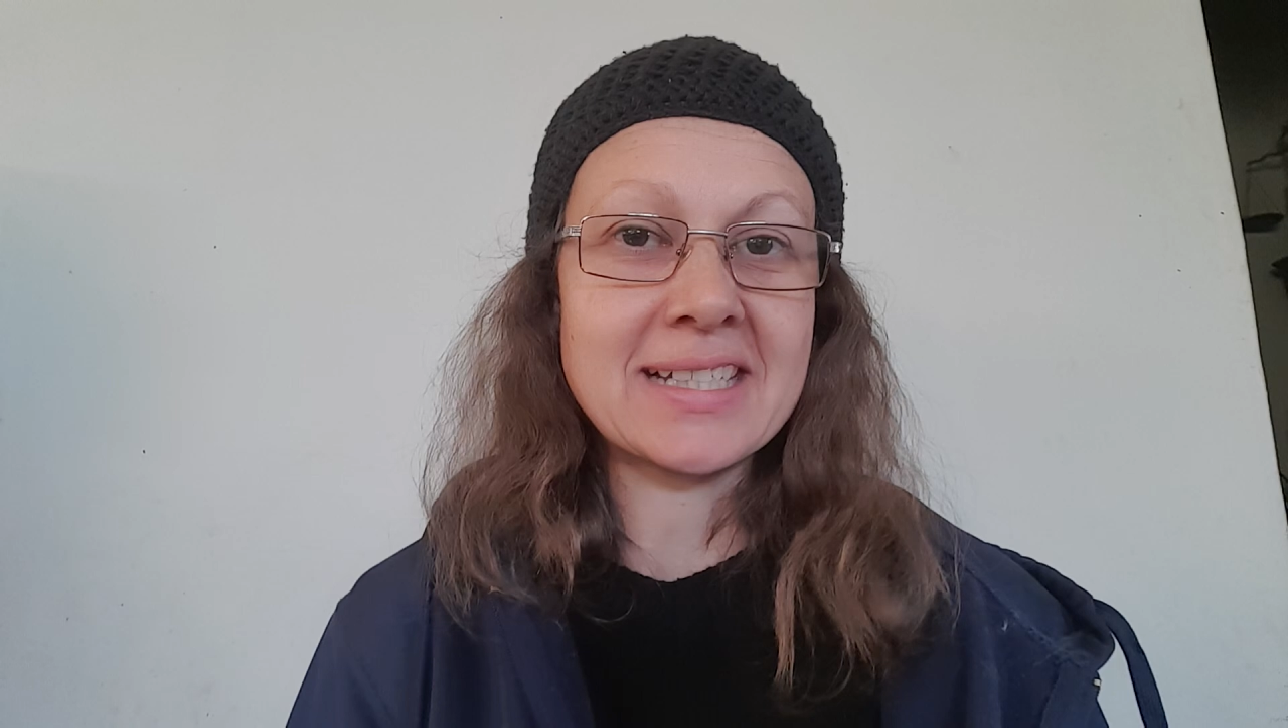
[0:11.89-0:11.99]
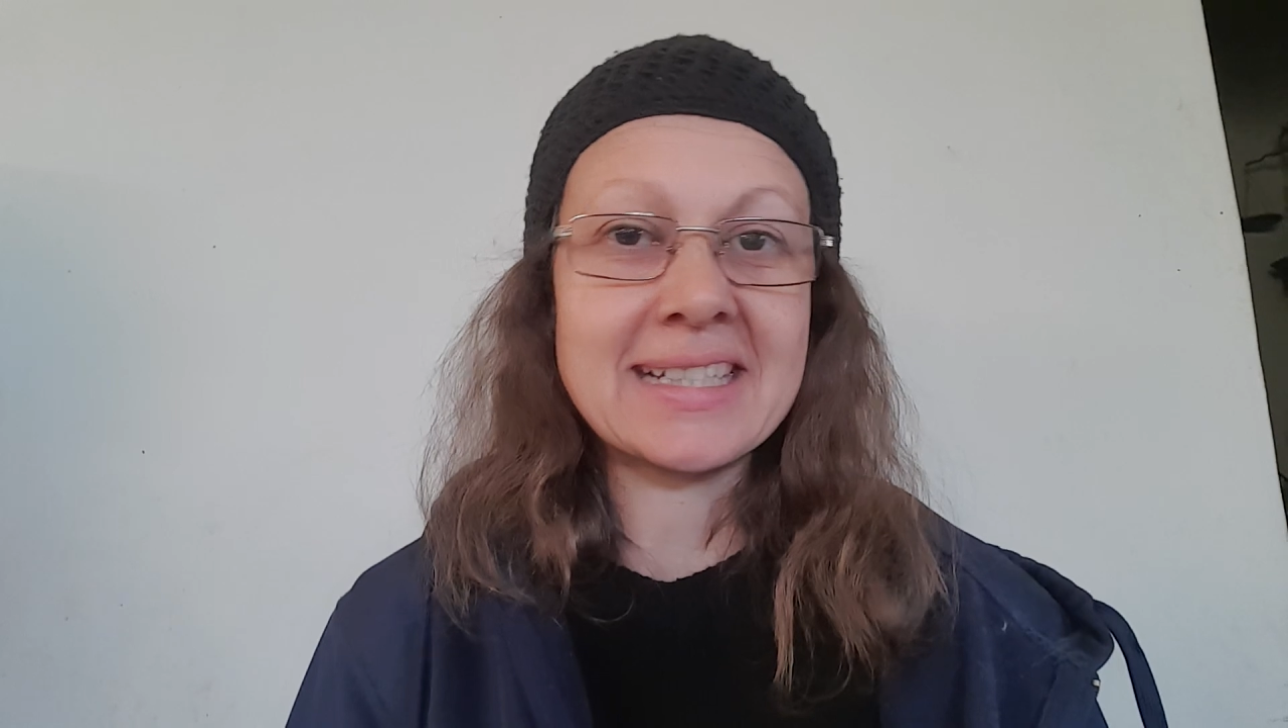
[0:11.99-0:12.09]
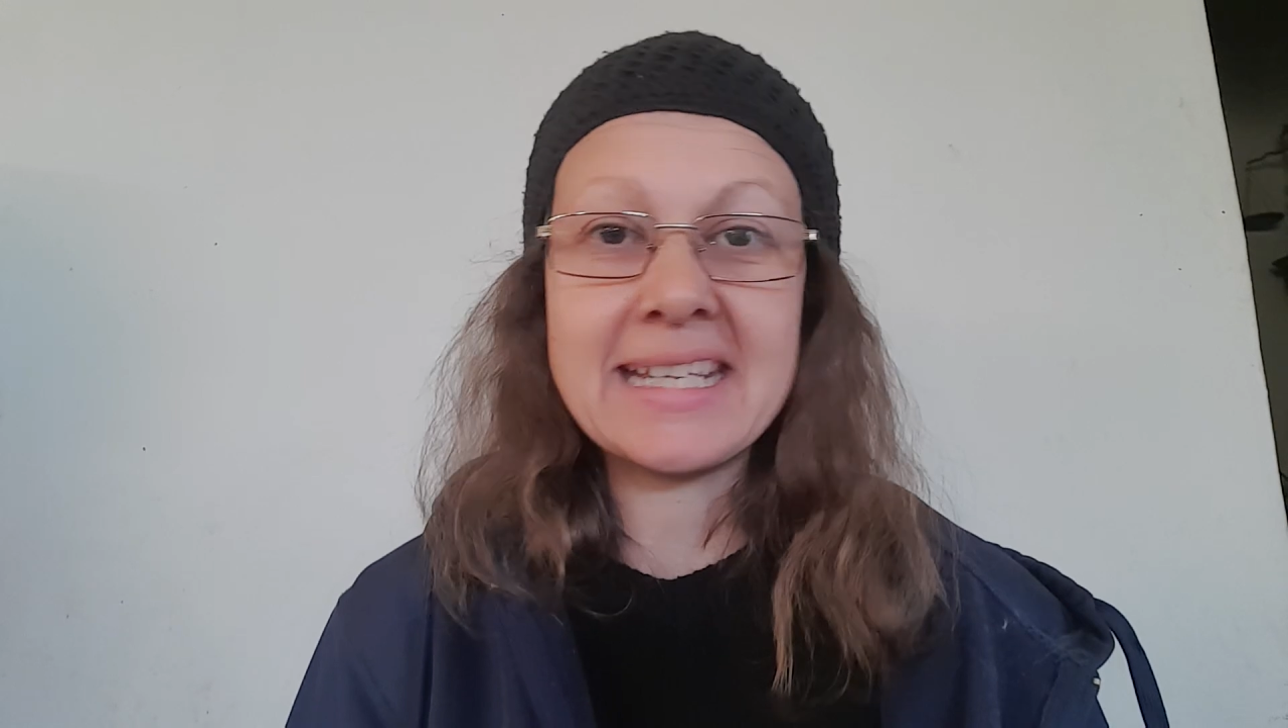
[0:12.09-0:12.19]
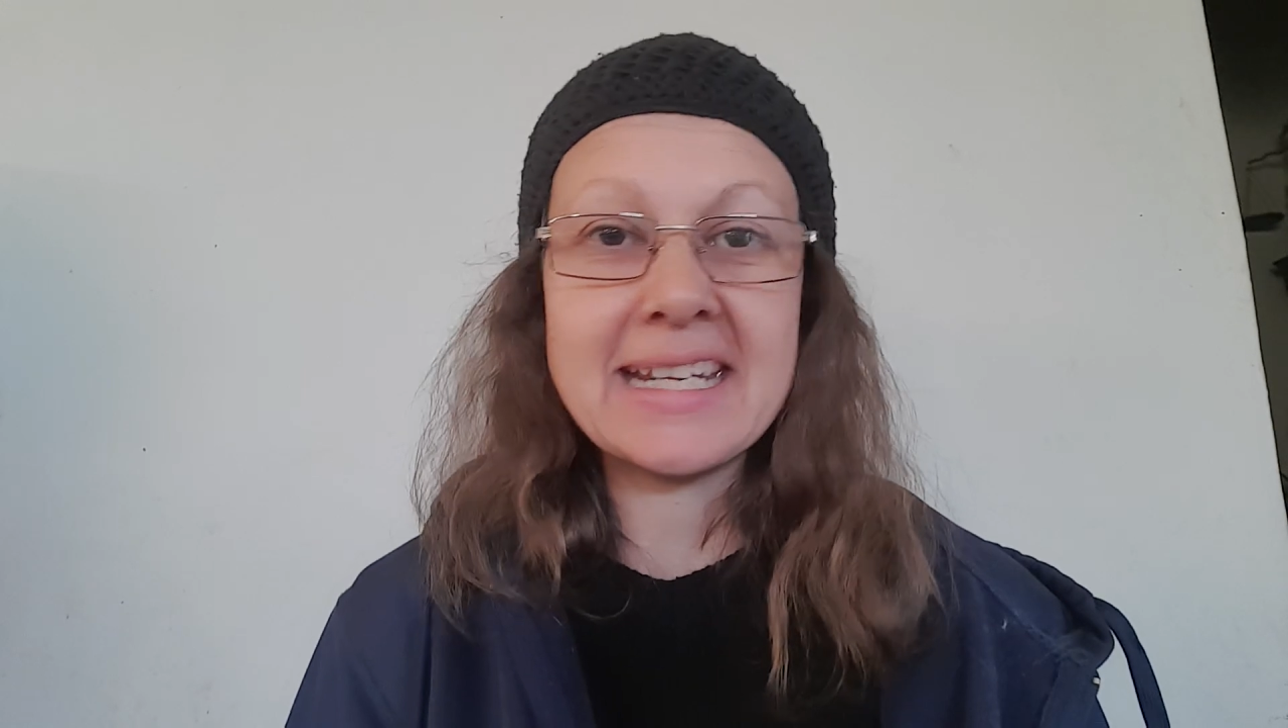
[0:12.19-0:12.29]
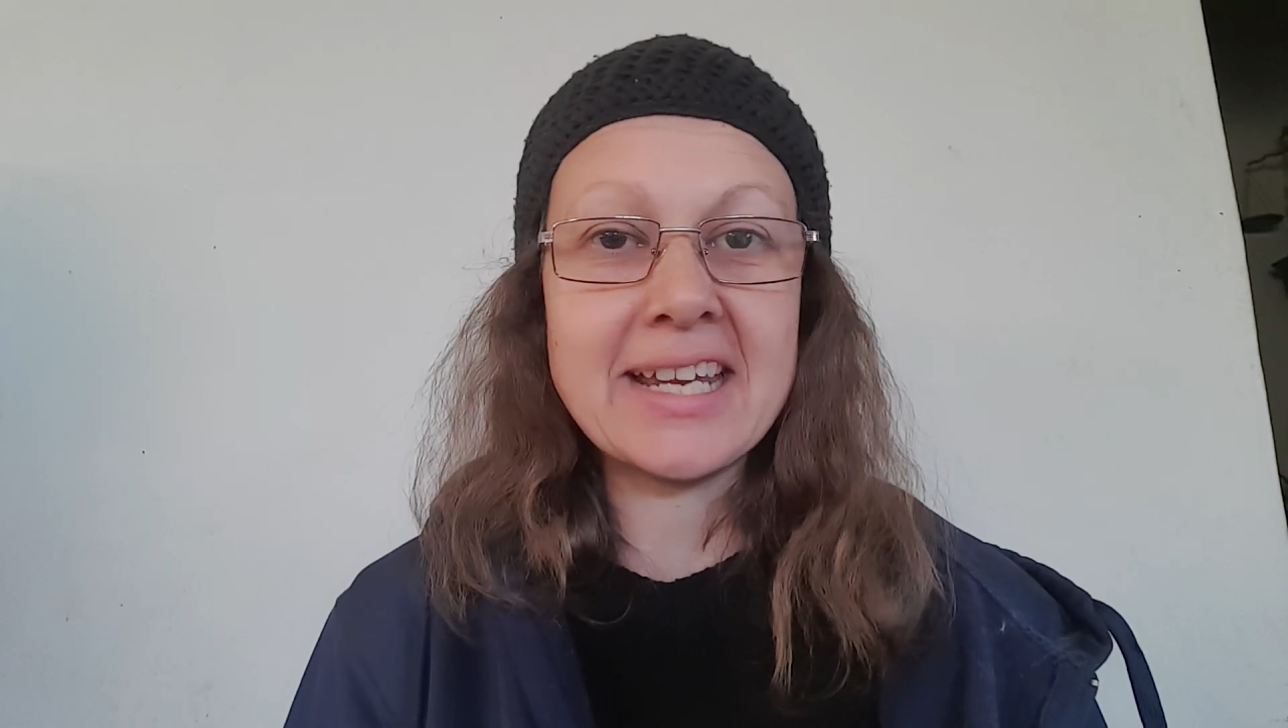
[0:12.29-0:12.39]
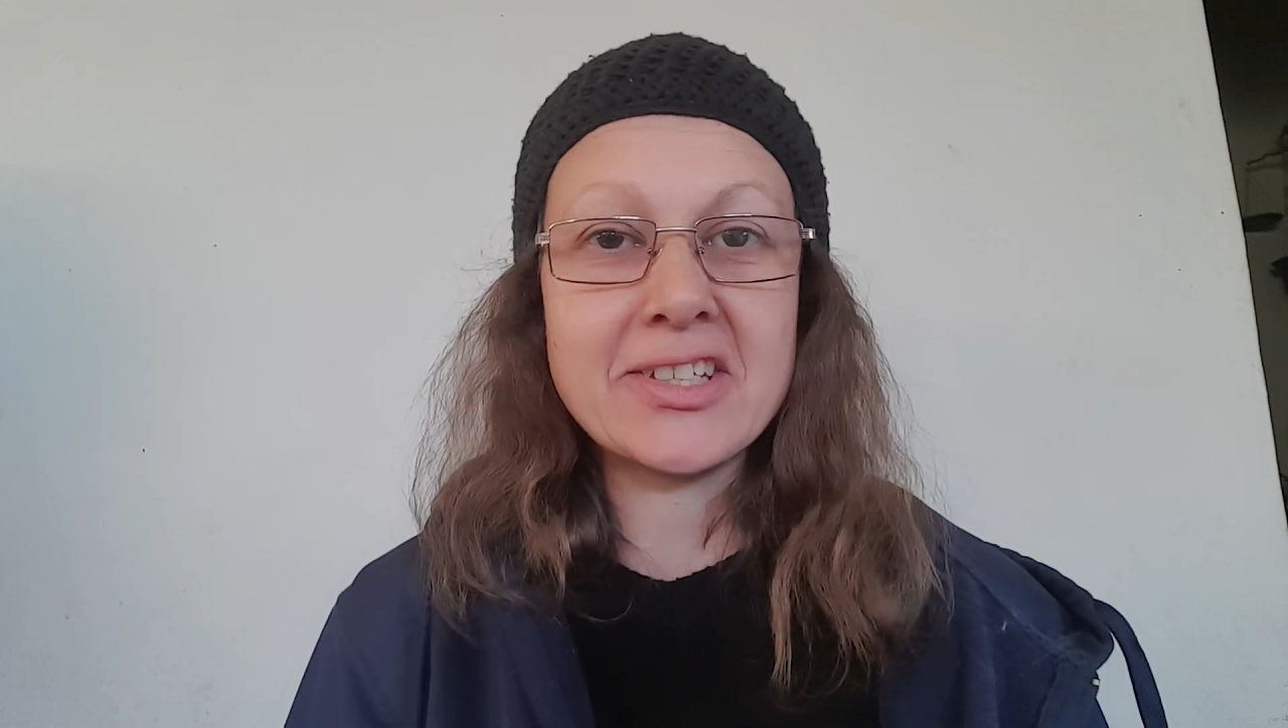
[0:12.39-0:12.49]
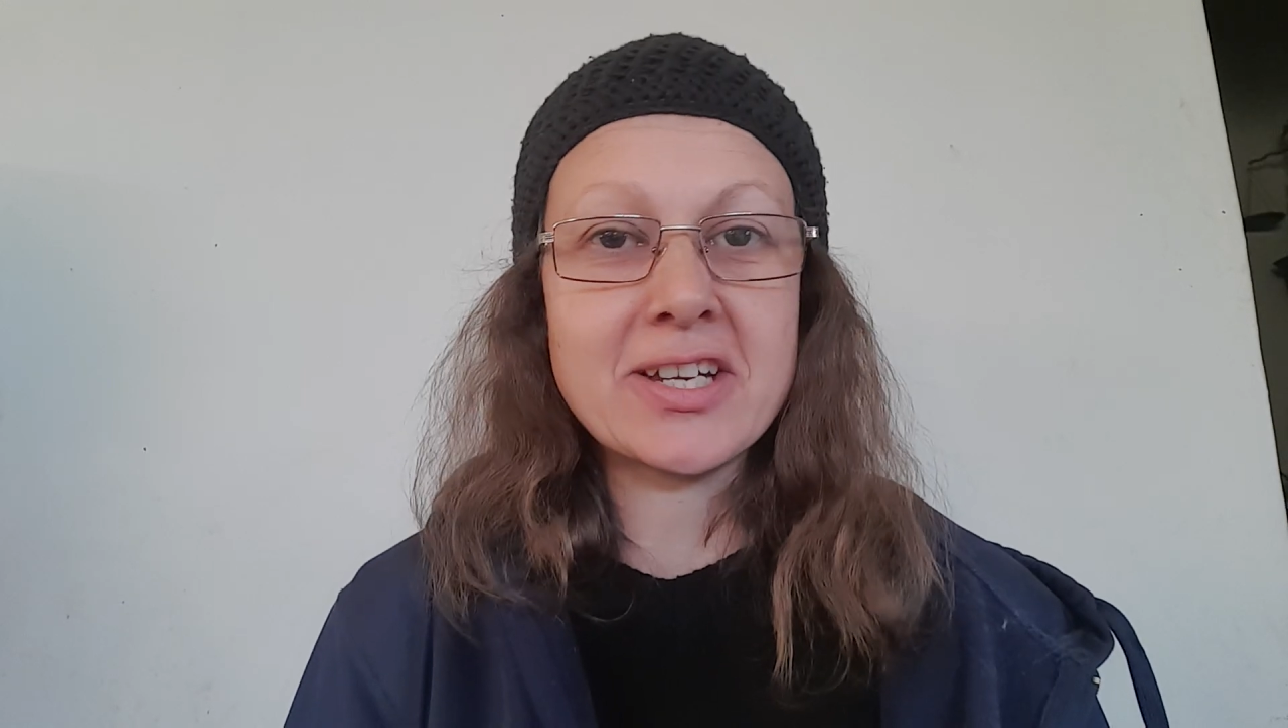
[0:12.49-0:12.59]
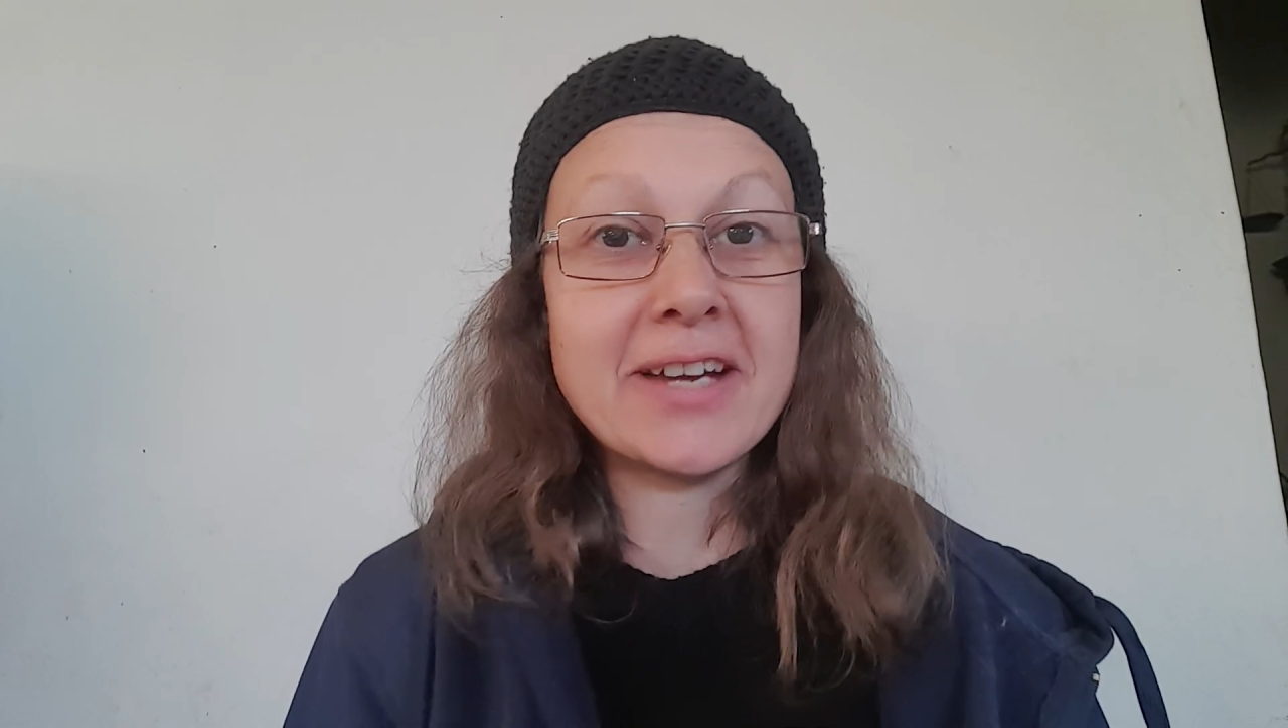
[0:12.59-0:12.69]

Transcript: a teenager.